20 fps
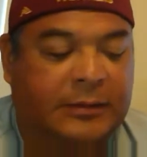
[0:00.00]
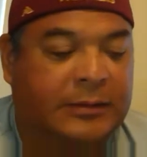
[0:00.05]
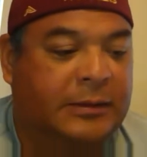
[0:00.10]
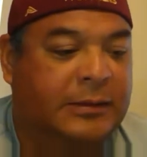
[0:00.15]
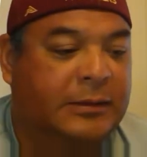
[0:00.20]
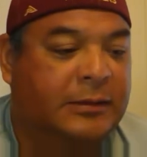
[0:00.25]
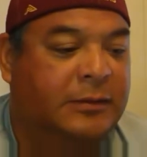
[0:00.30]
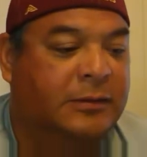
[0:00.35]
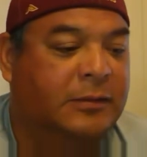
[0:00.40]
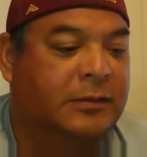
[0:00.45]
And
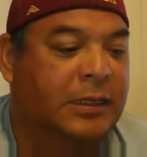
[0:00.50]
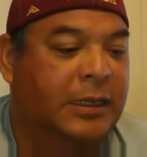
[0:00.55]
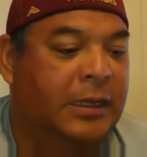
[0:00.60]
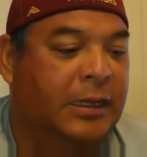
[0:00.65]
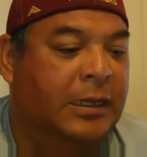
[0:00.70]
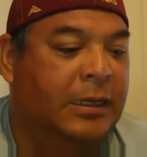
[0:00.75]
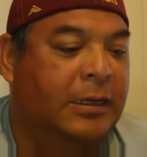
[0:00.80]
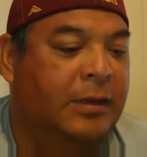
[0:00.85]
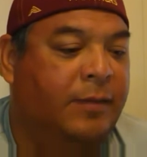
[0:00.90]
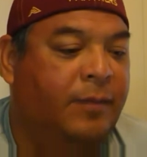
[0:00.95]
this is
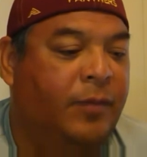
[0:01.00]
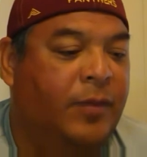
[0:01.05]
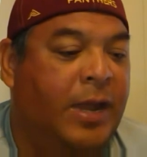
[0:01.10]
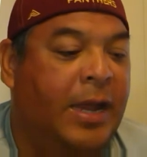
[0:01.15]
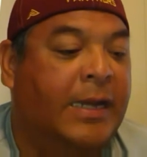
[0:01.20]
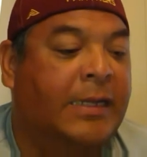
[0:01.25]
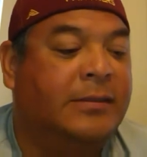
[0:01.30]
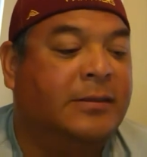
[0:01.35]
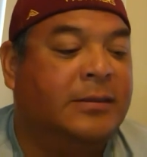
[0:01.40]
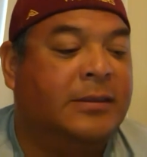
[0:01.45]
the
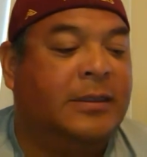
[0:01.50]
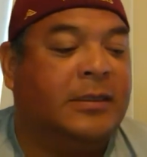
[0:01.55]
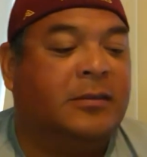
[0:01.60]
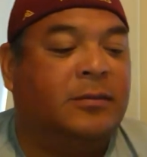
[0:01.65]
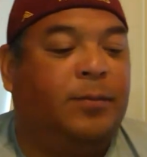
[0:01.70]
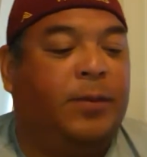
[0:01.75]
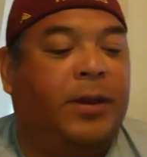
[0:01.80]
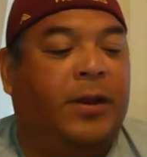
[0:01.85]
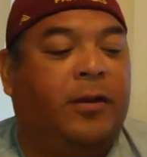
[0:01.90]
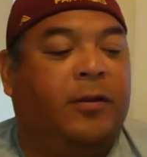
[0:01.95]
96
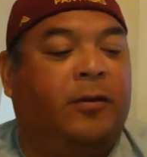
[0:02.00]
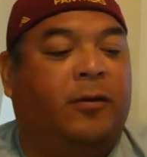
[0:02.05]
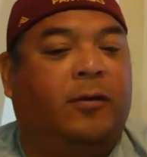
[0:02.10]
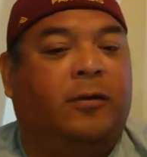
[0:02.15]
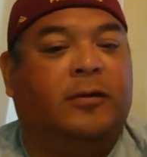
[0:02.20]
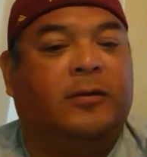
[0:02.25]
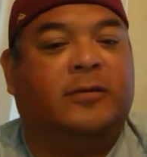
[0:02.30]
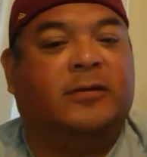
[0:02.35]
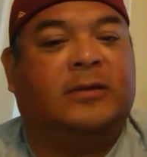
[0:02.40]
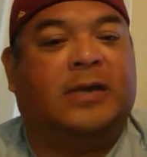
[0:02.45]

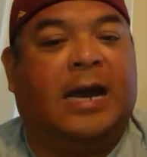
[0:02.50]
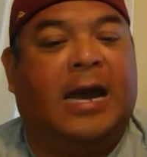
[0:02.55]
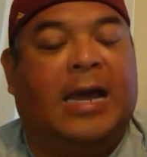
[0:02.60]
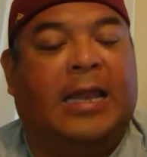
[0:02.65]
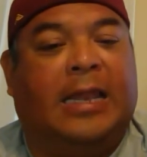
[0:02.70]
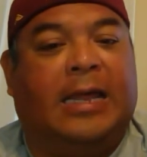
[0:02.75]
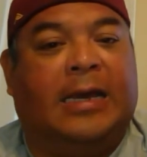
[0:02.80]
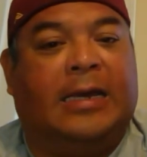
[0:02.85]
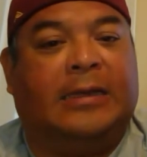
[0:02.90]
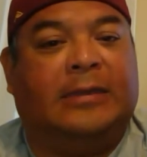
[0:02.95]
Pinnacle
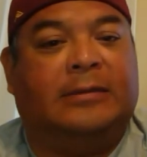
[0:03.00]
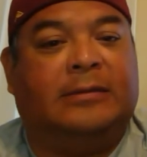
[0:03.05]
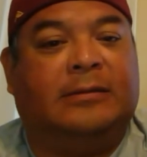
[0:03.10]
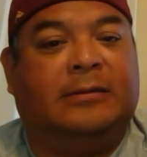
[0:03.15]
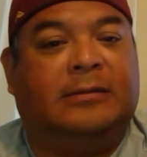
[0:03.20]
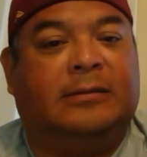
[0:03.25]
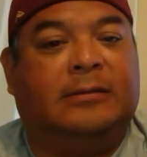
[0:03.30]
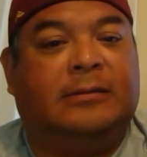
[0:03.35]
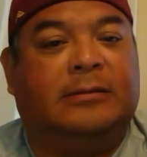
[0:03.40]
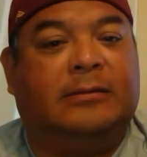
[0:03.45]

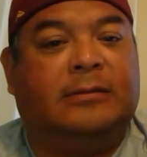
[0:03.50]
Skylines,